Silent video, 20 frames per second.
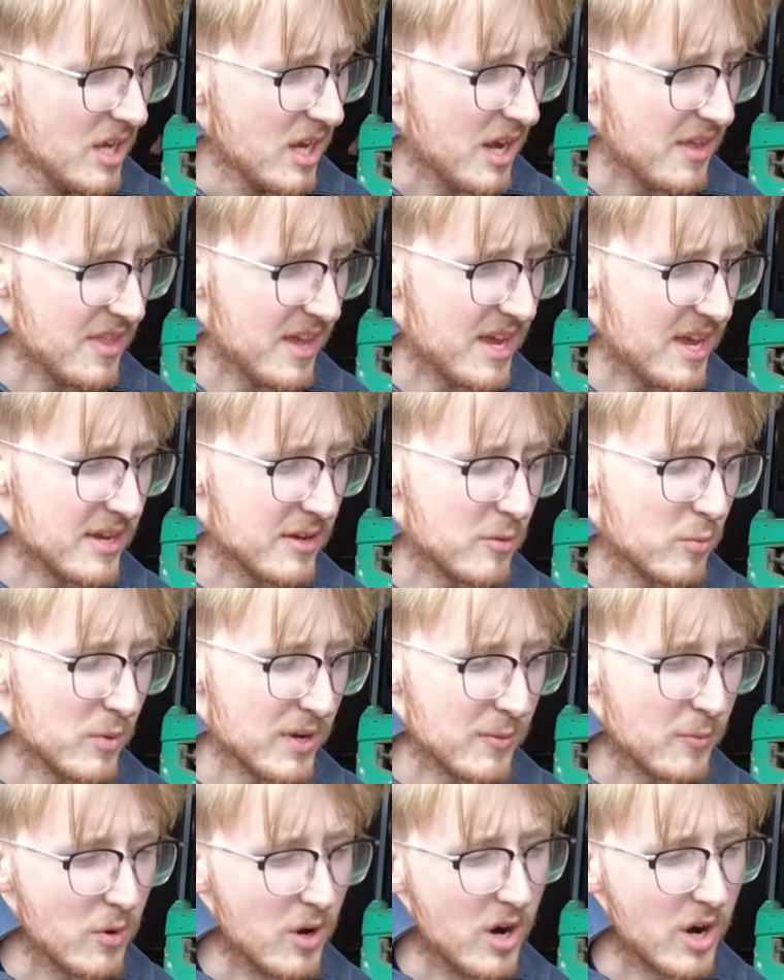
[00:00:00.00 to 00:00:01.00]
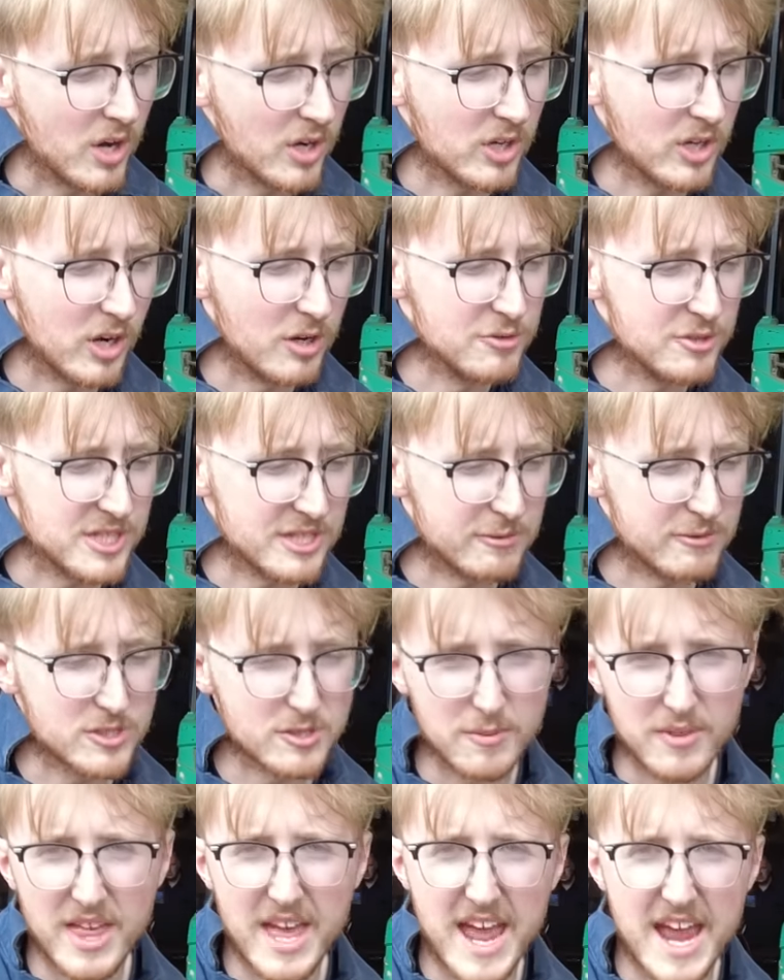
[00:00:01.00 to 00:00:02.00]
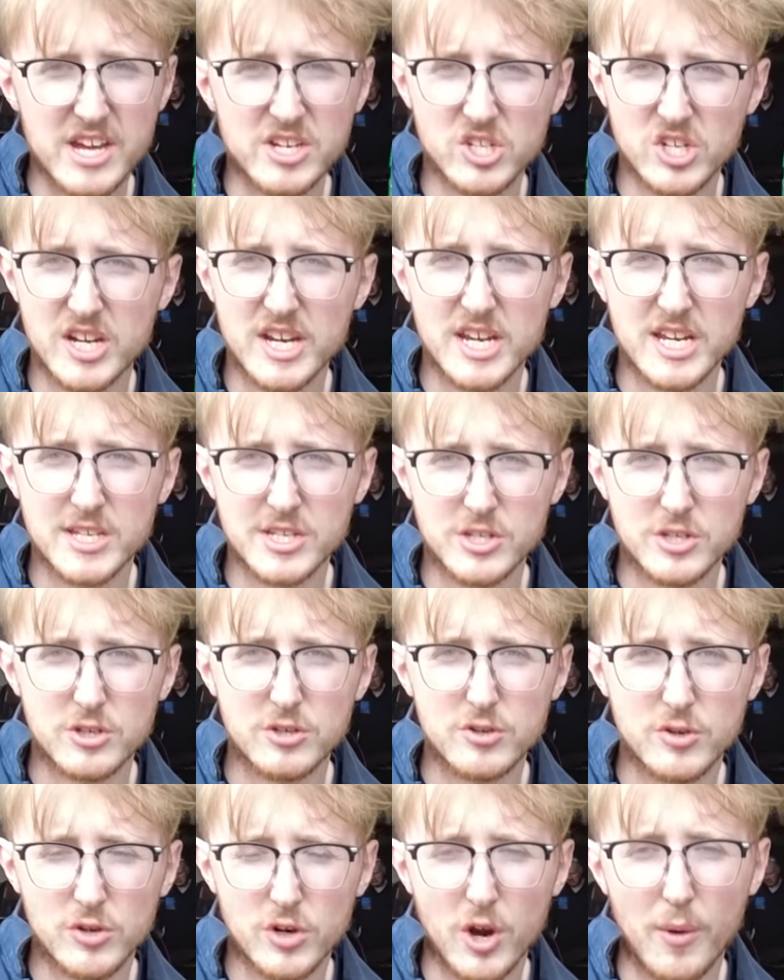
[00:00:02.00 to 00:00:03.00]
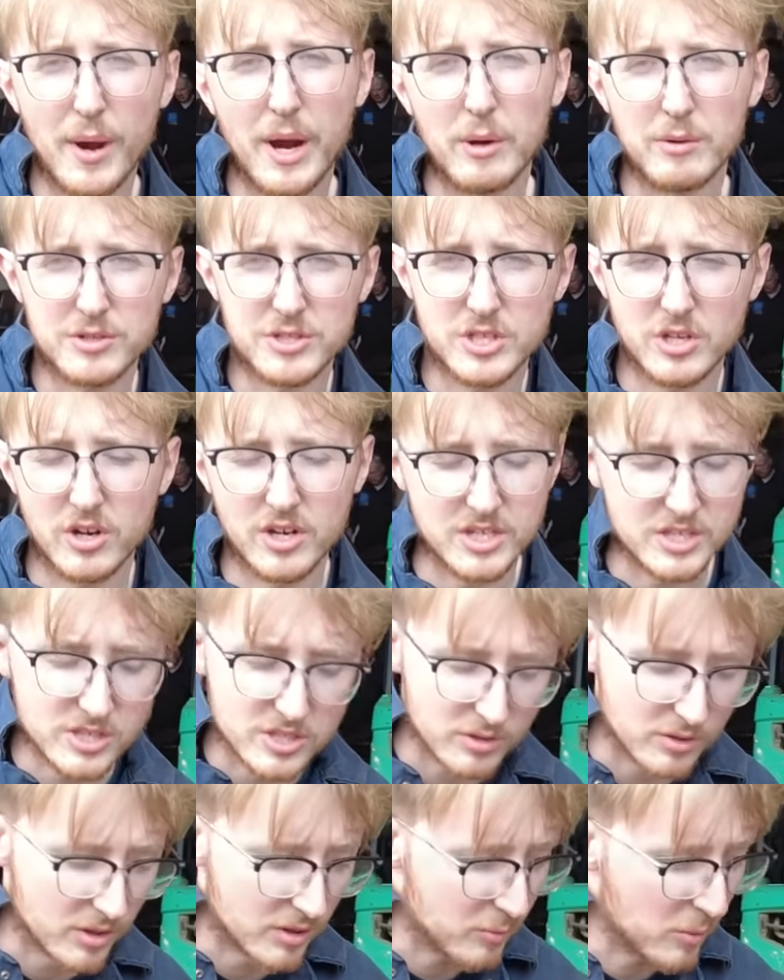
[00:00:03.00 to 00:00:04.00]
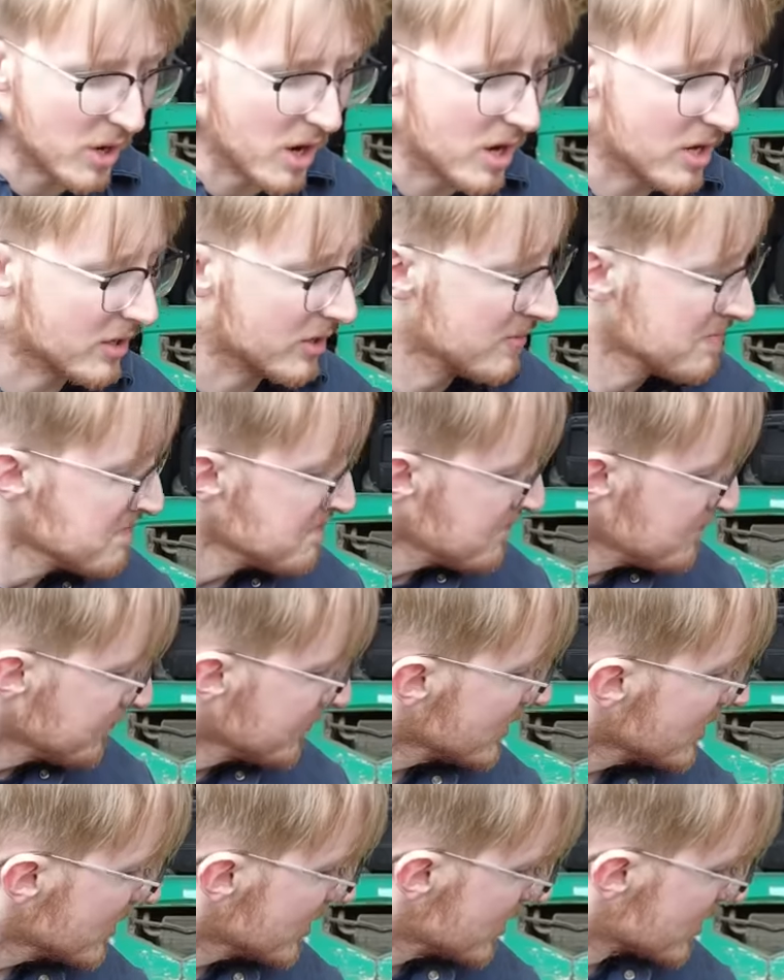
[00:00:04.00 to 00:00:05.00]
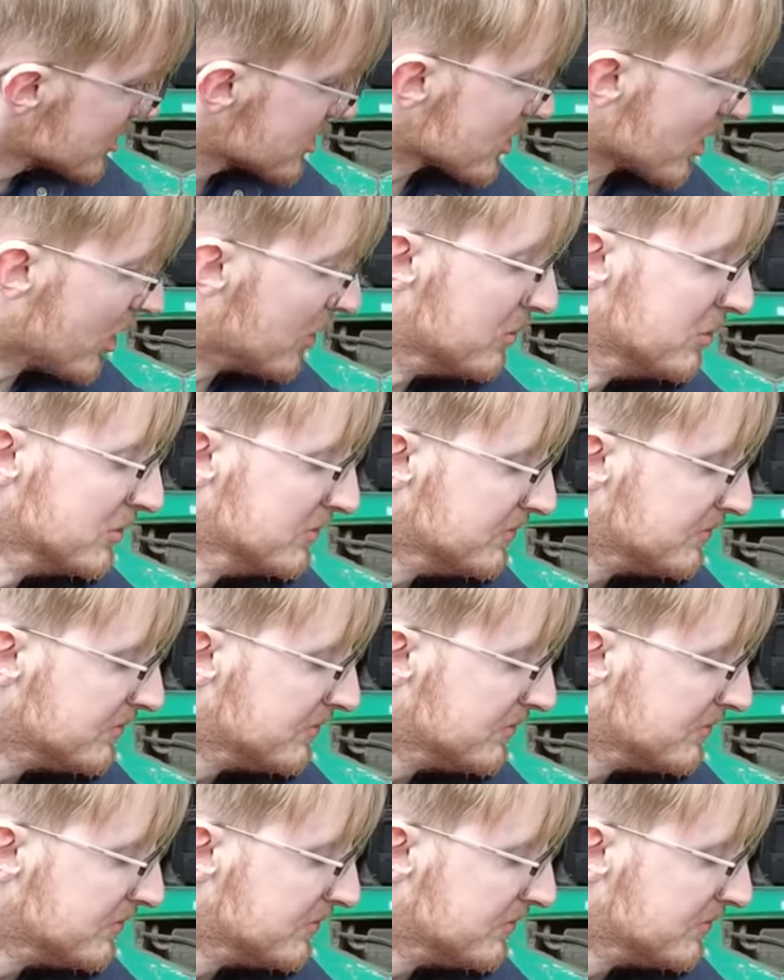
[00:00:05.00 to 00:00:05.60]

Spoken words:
and then we work closely with some of their engineers who go out on site to work. So